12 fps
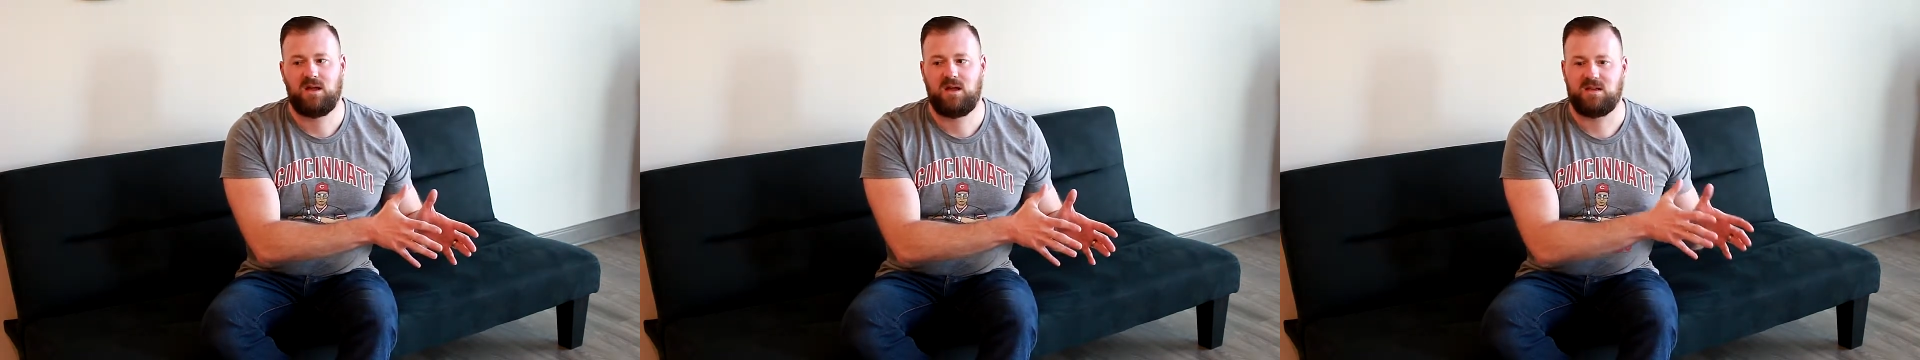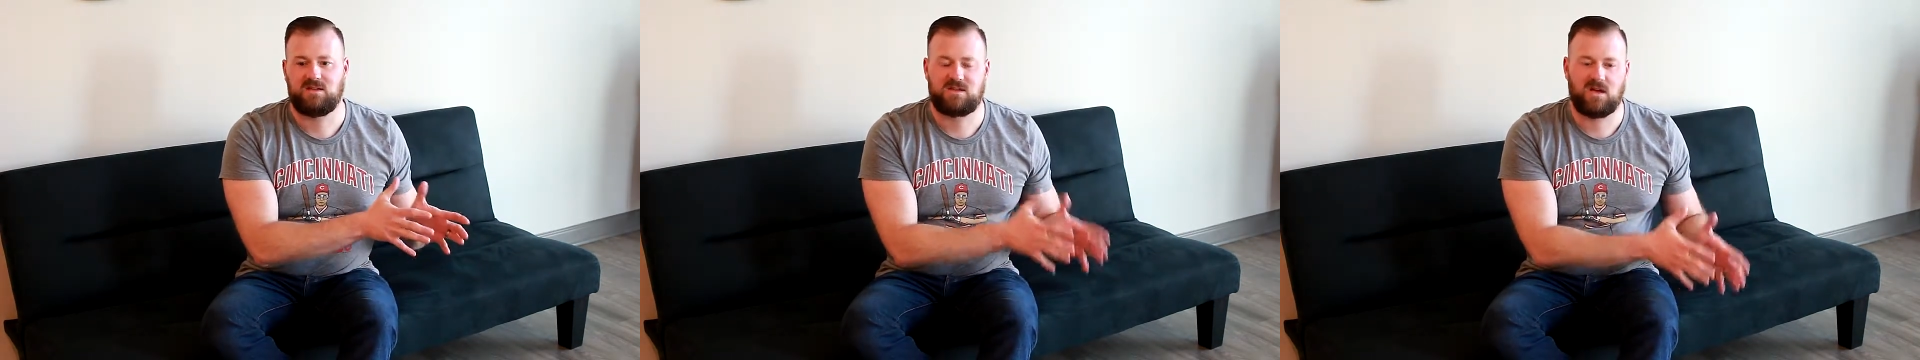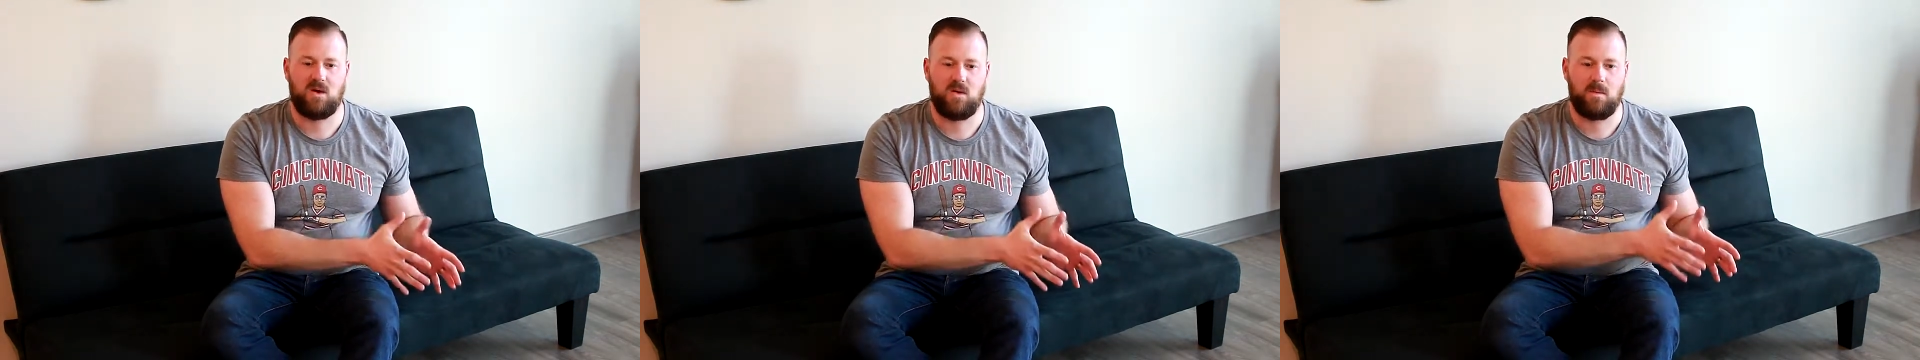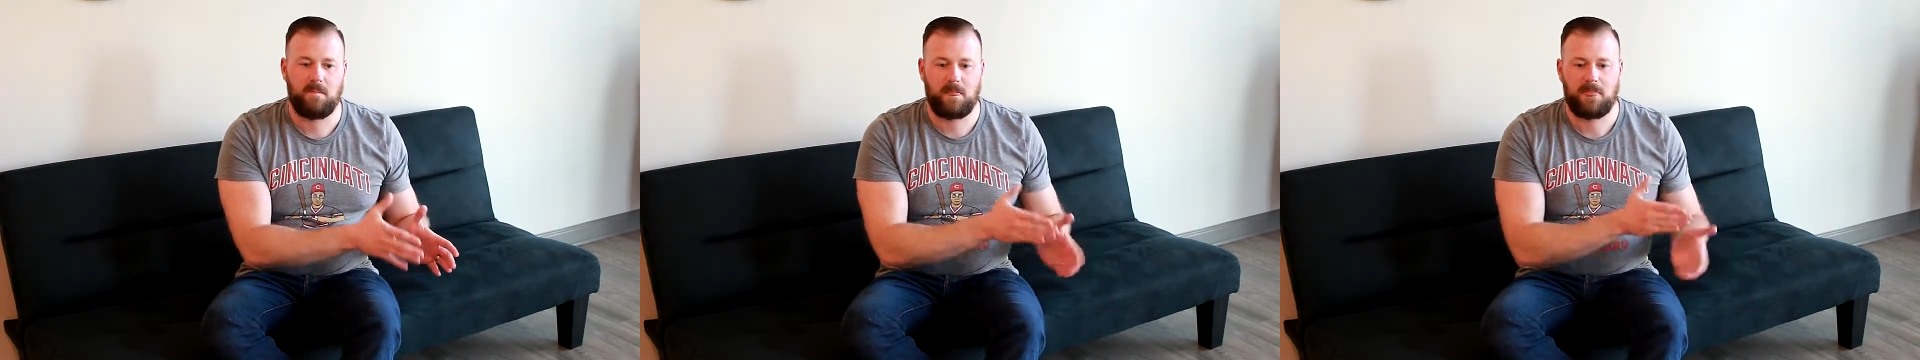And
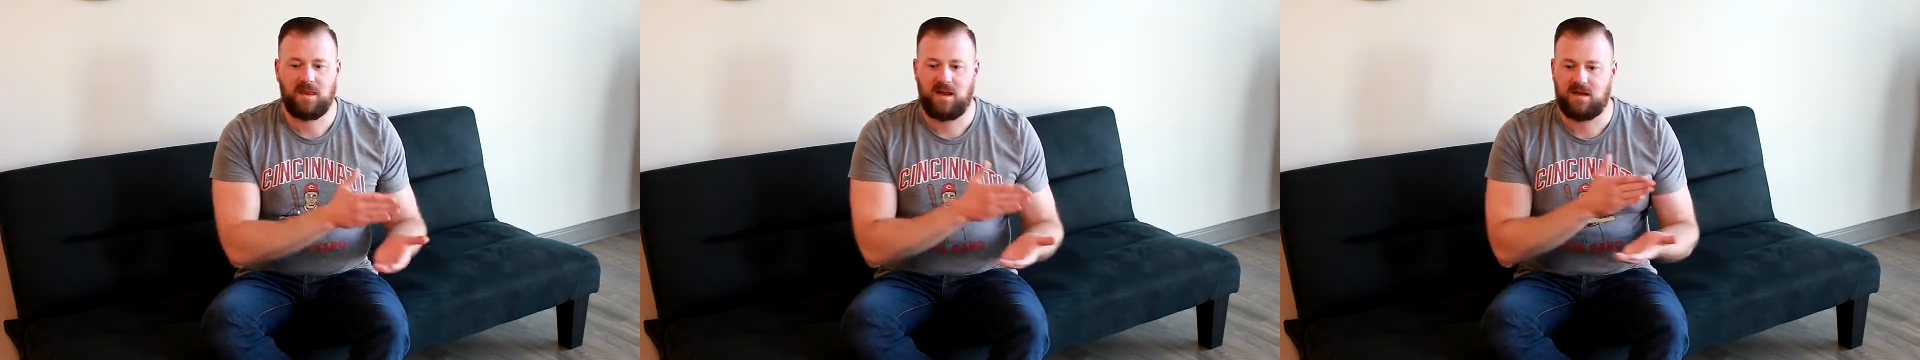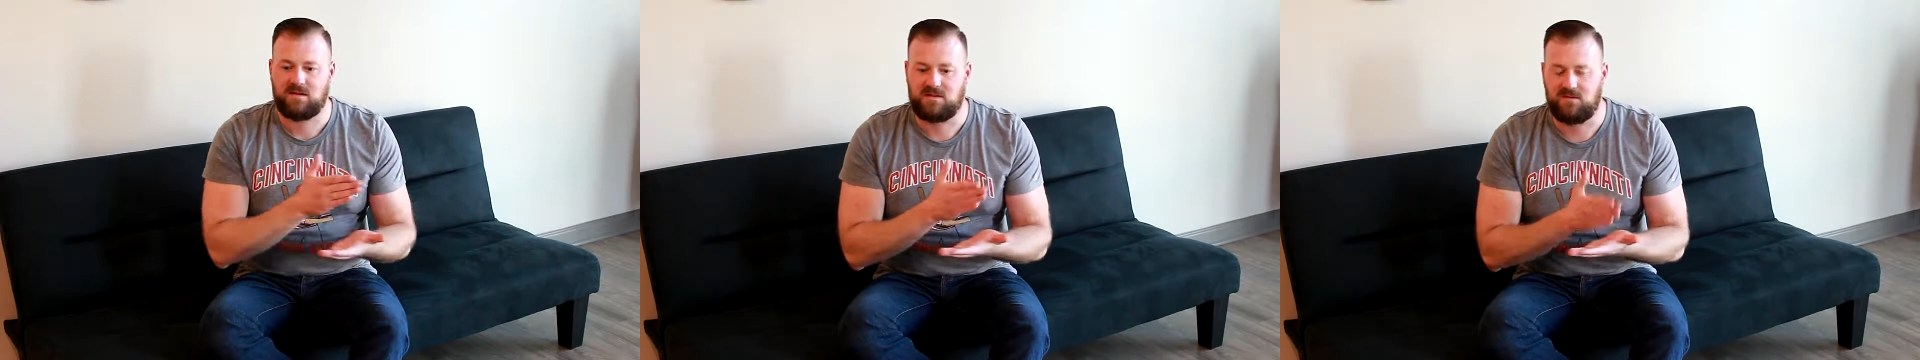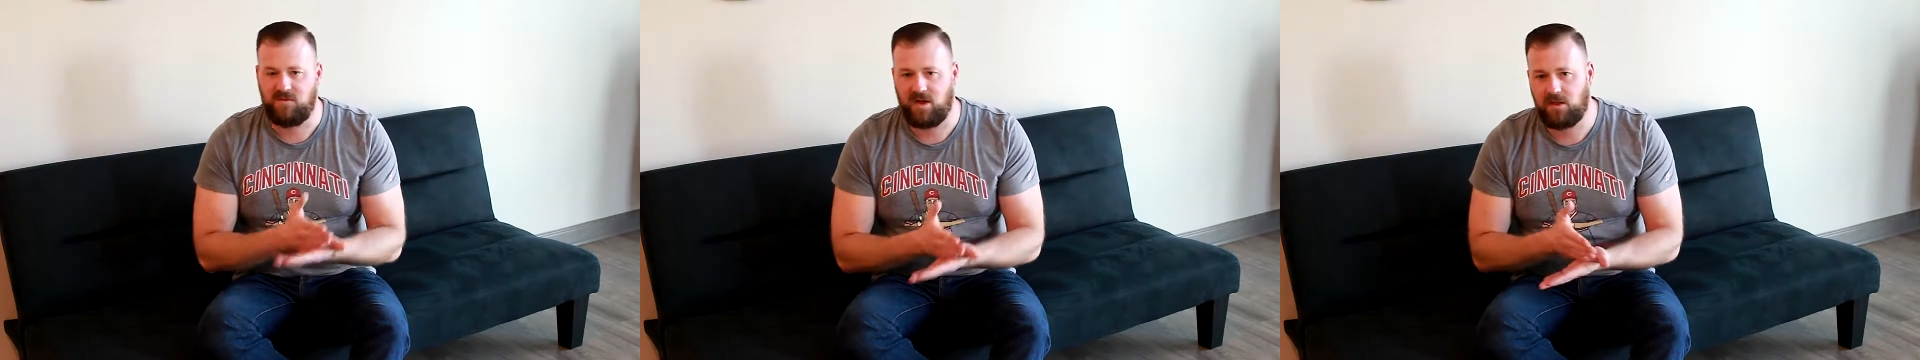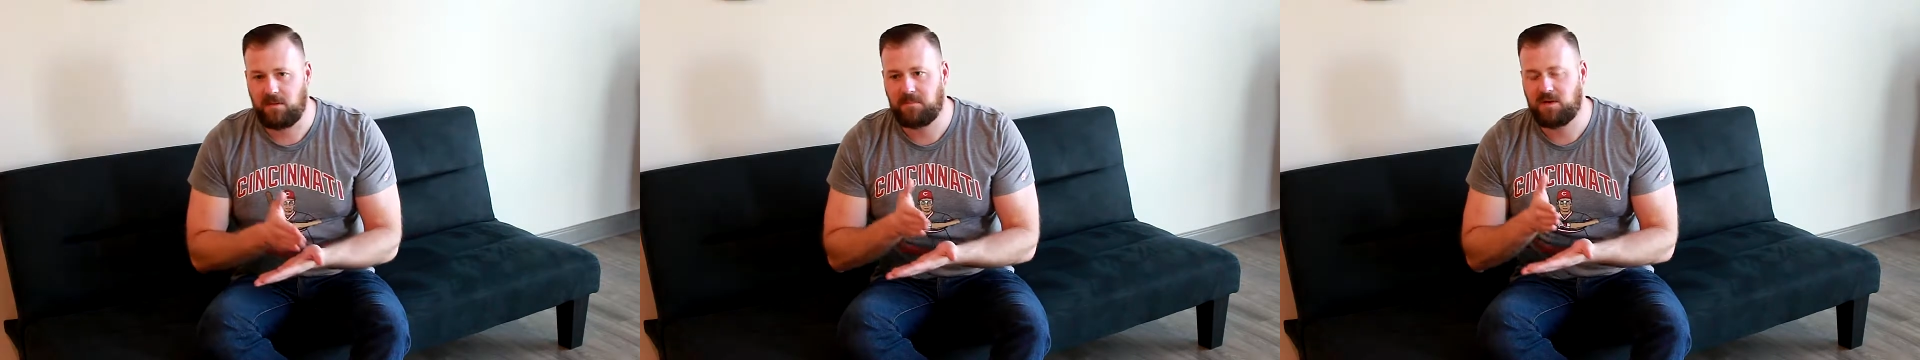so
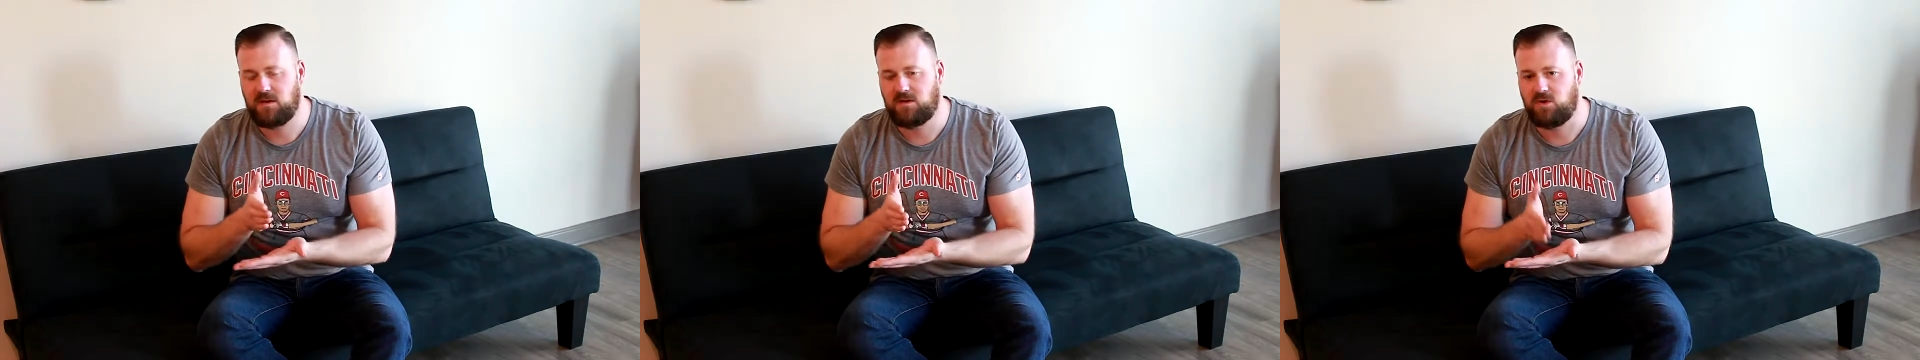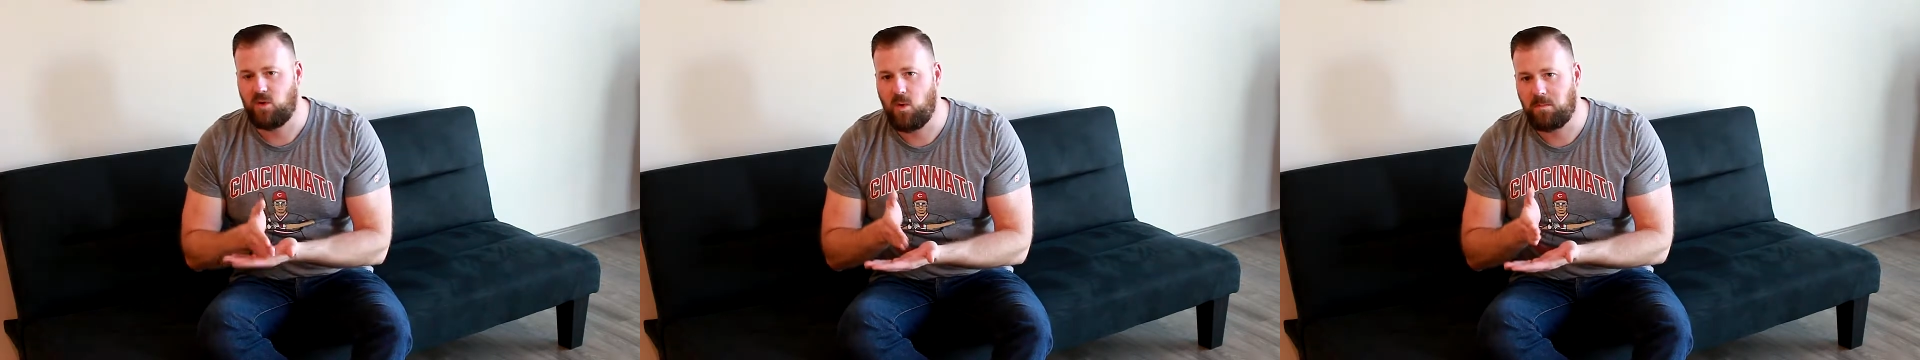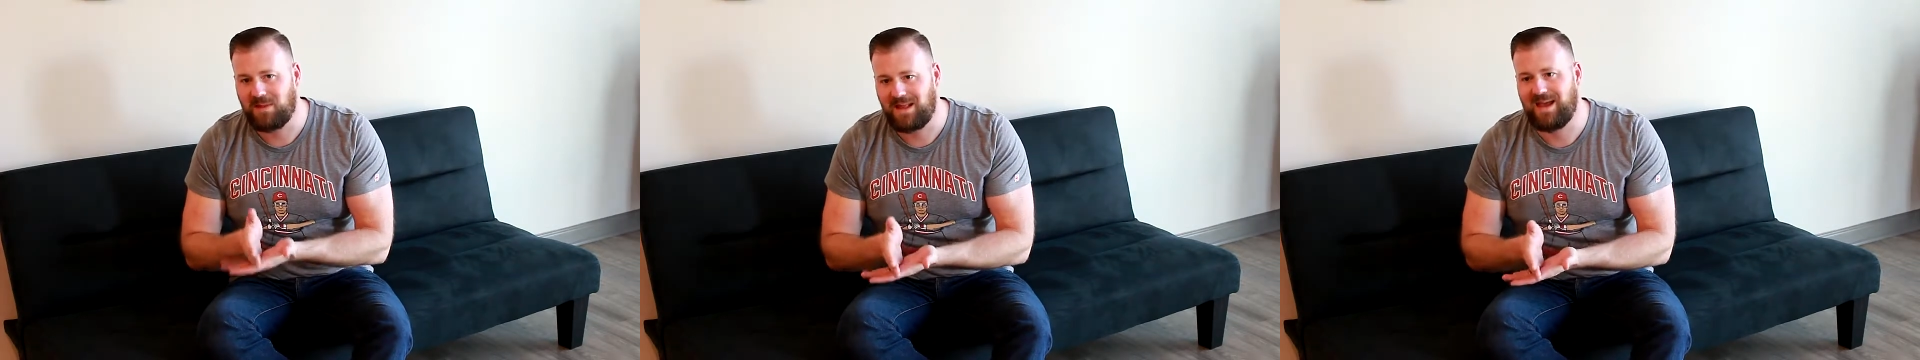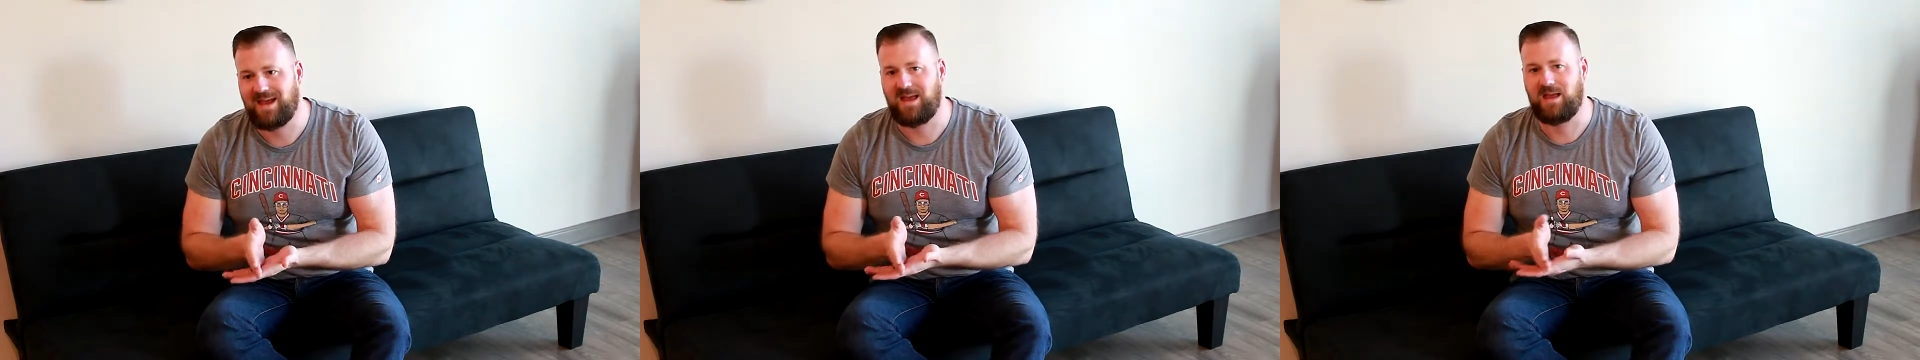develop your
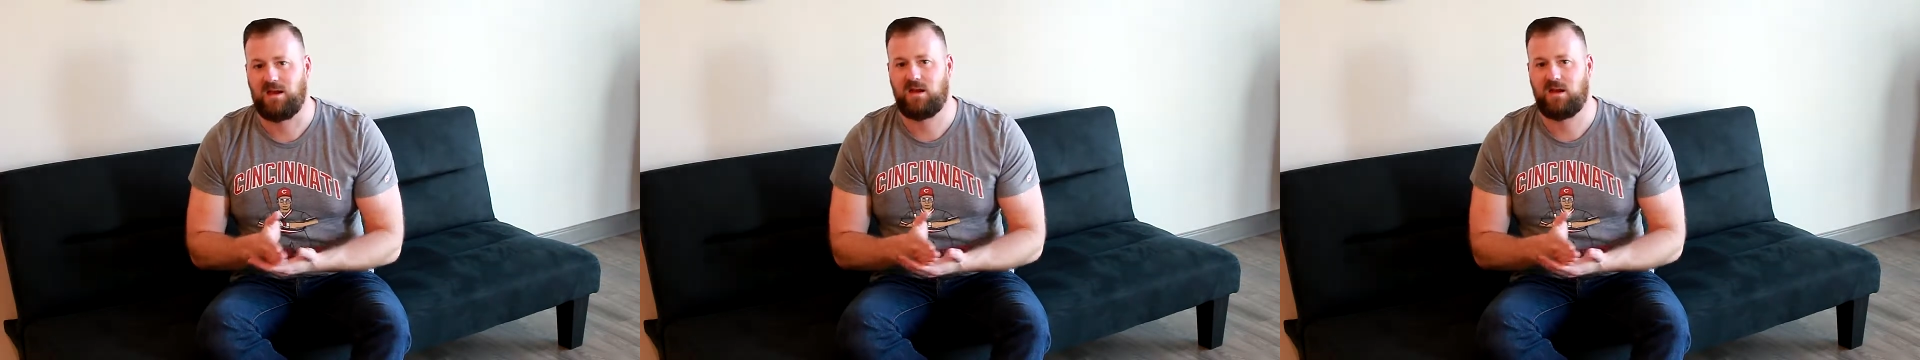plan.